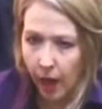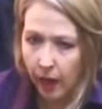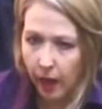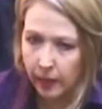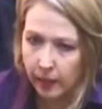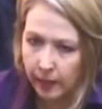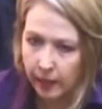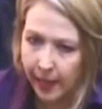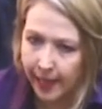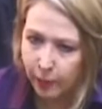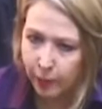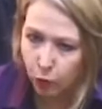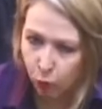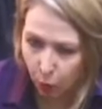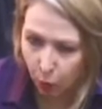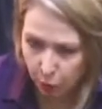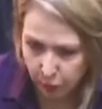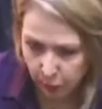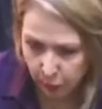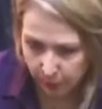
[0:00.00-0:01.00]
Glenn
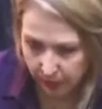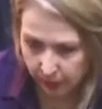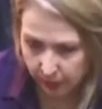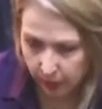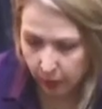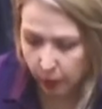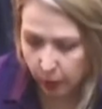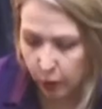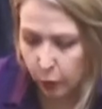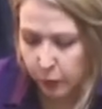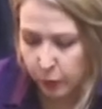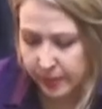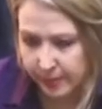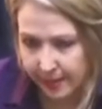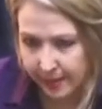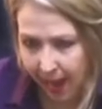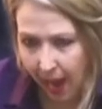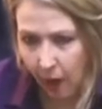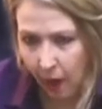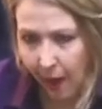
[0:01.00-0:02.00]
Grossman, who is
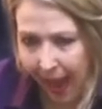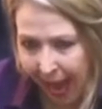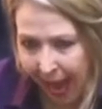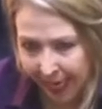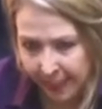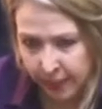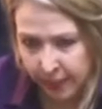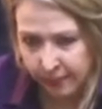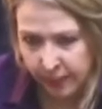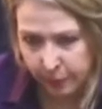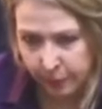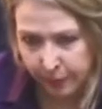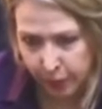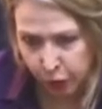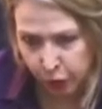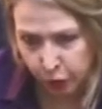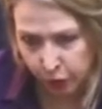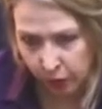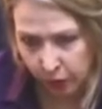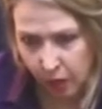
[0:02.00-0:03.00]
now active
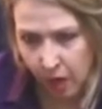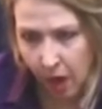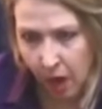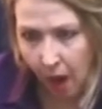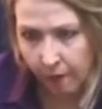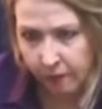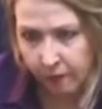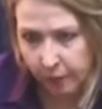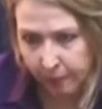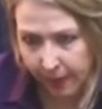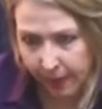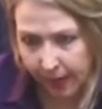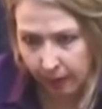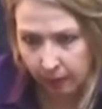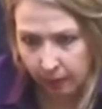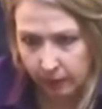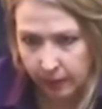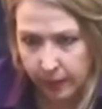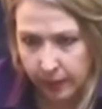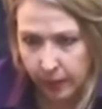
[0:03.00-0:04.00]
commissioner of the
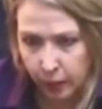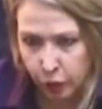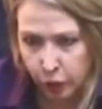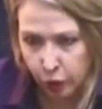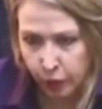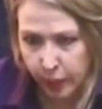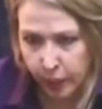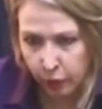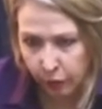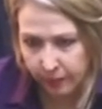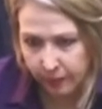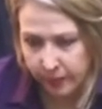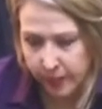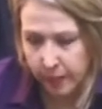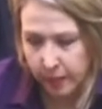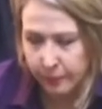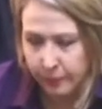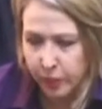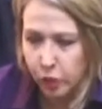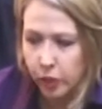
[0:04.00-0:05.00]
Maryland Attorney Grievance
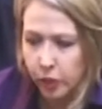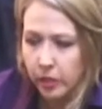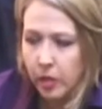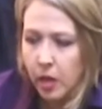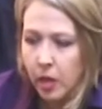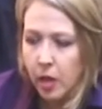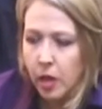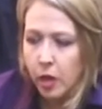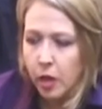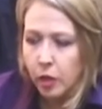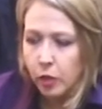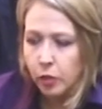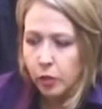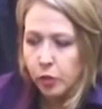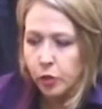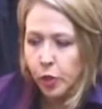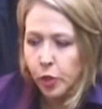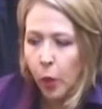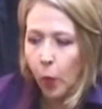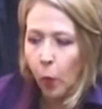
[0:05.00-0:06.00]
Commission.
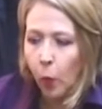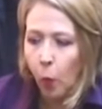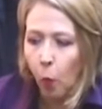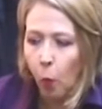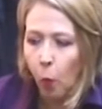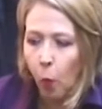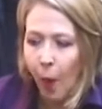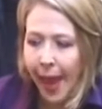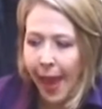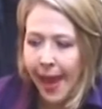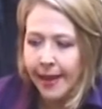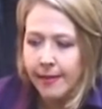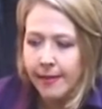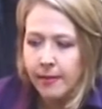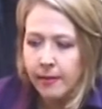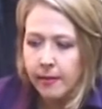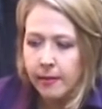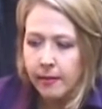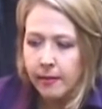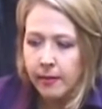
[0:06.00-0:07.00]
So
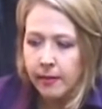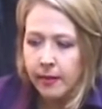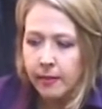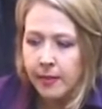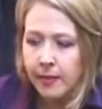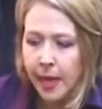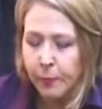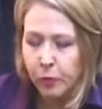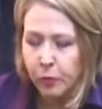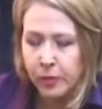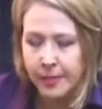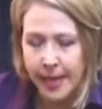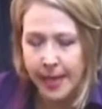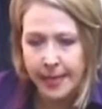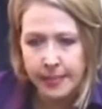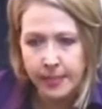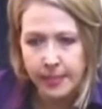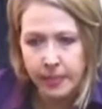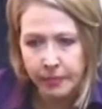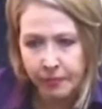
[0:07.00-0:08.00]
when they
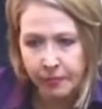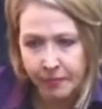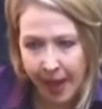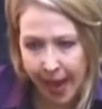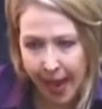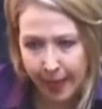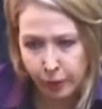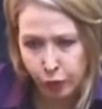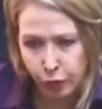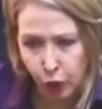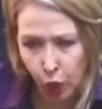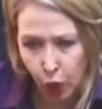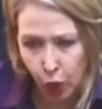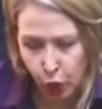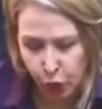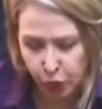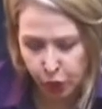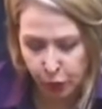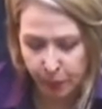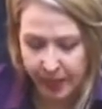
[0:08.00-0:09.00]
presented the facts to
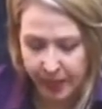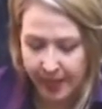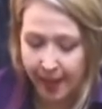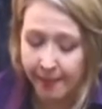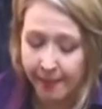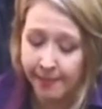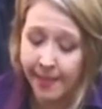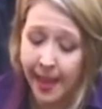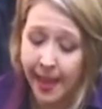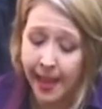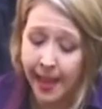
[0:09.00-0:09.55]
Hirschman, and